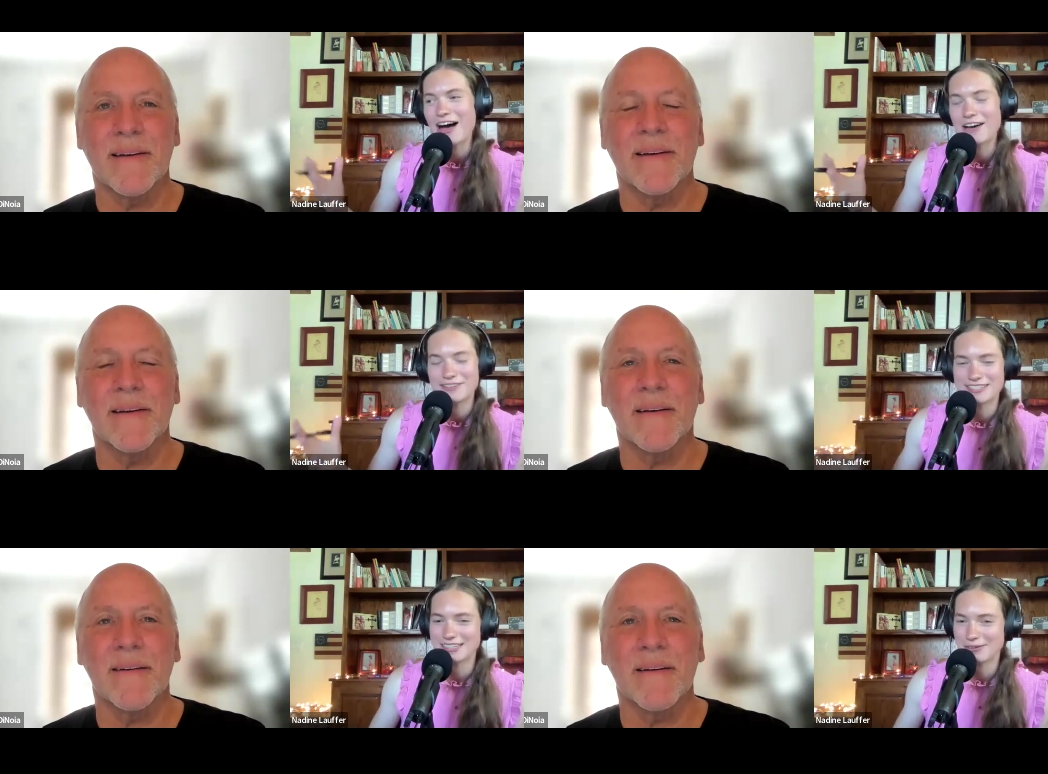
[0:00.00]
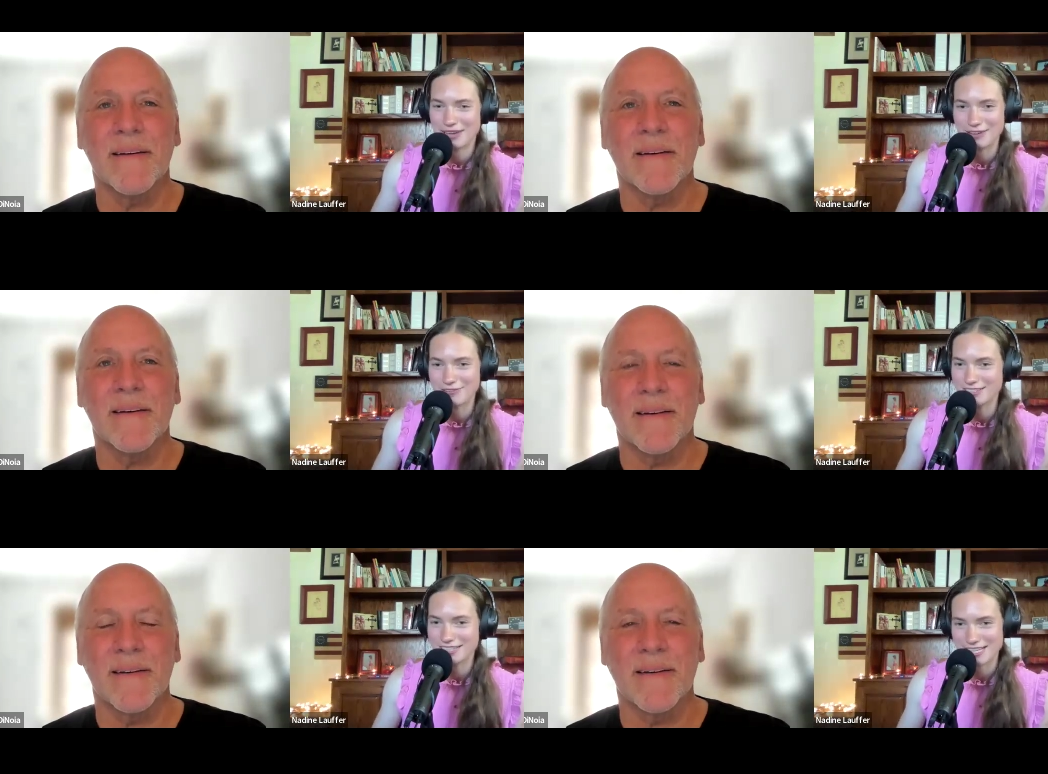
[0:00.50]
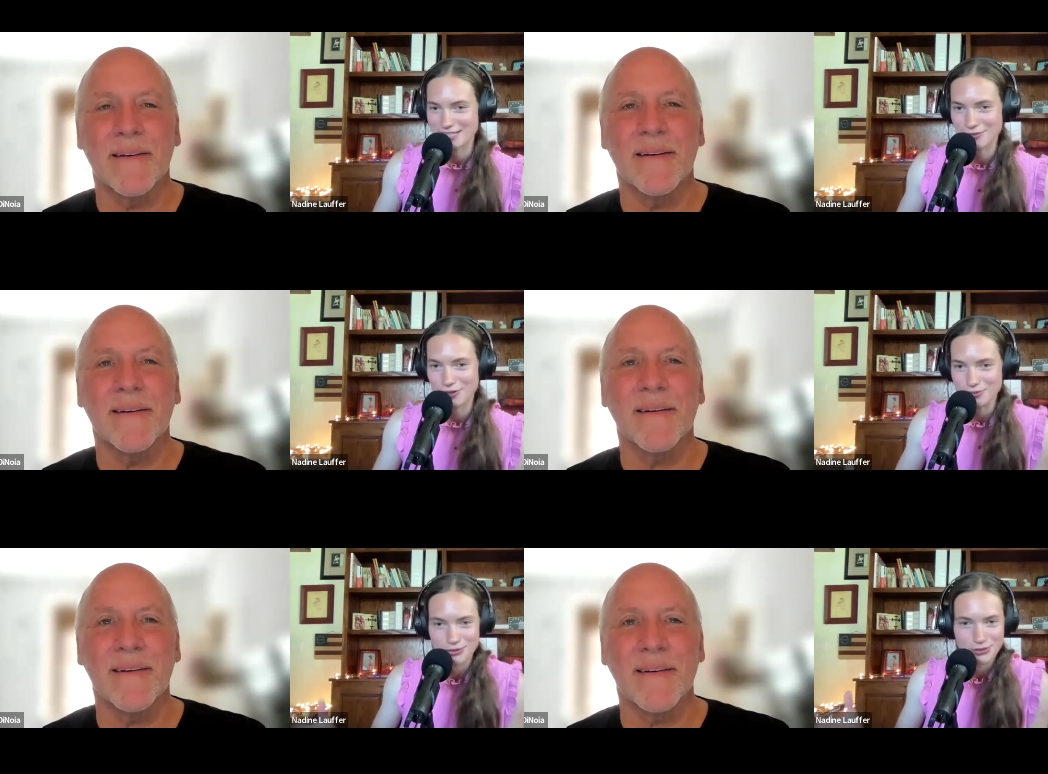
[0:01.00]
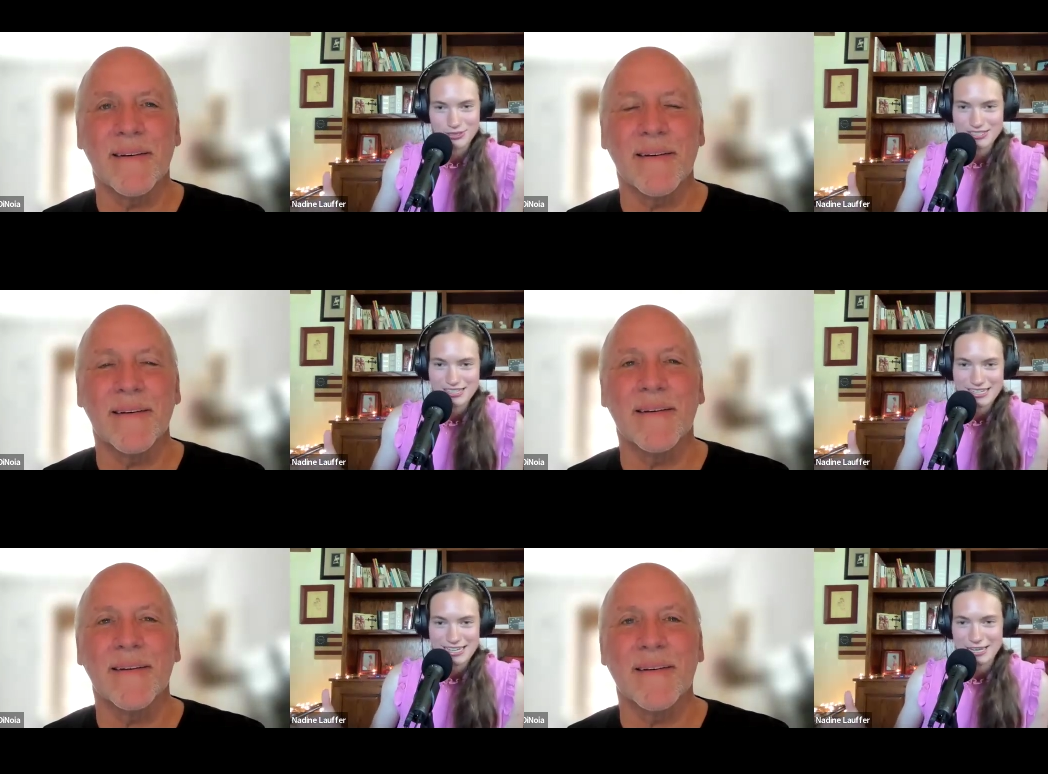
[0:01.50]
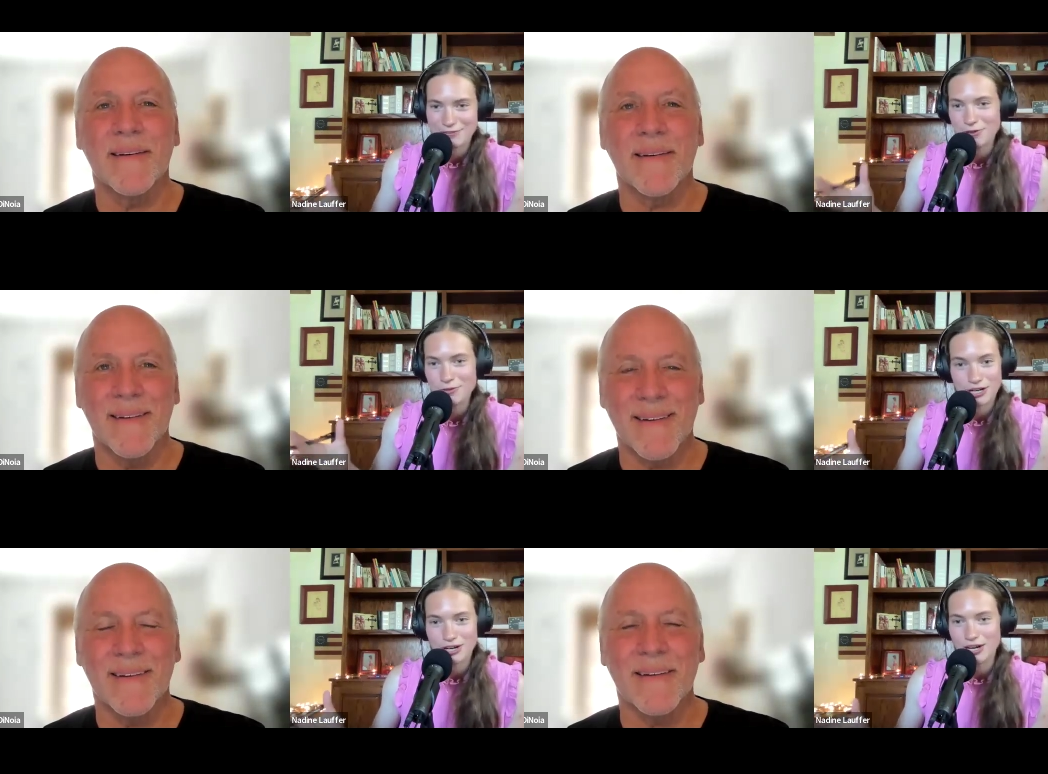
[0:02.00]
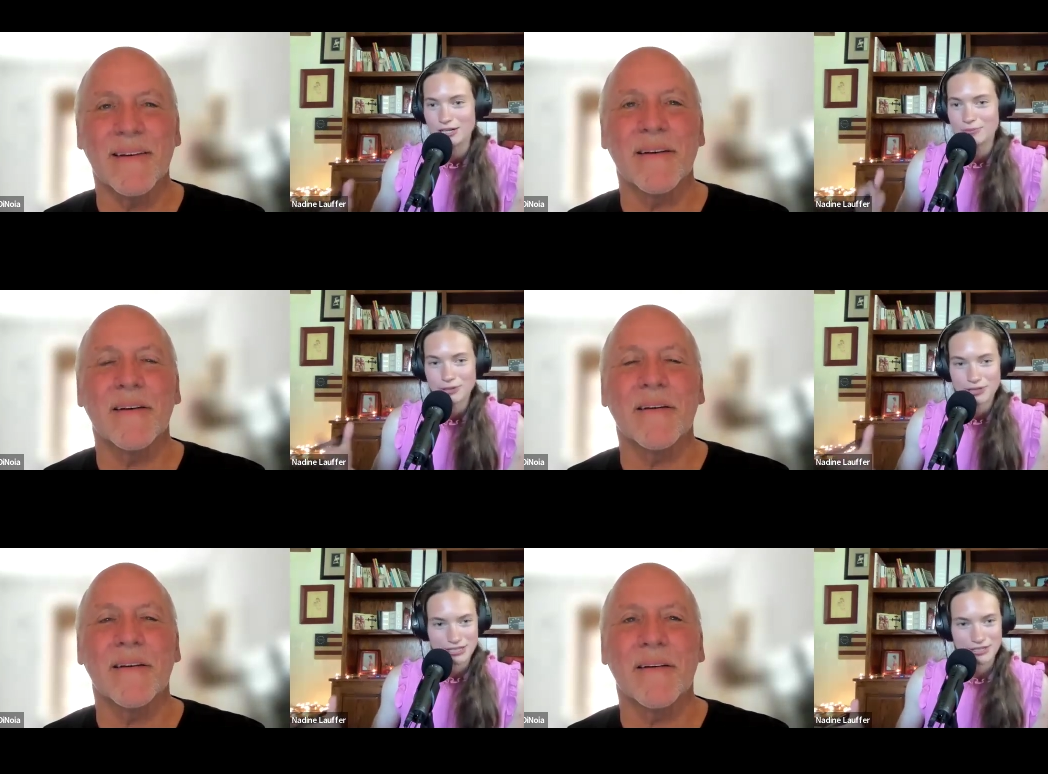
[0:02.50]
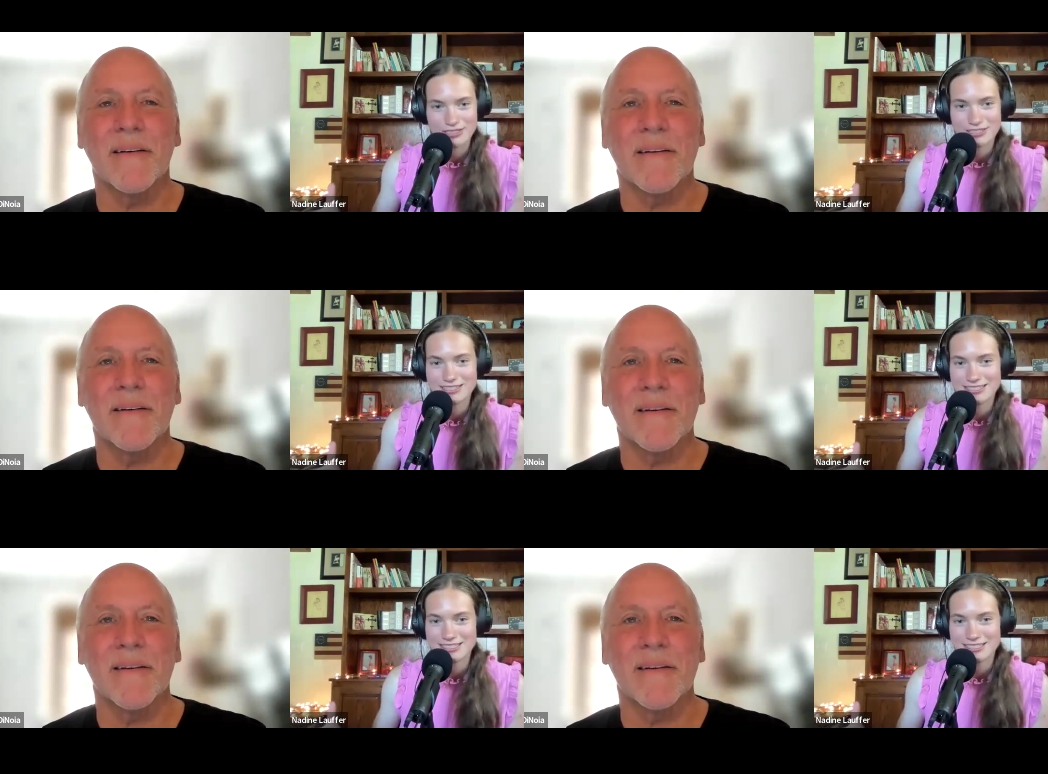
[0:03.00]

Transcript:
Speaker 1: Obviously, we have successful homeschoolers. If you work hard, put your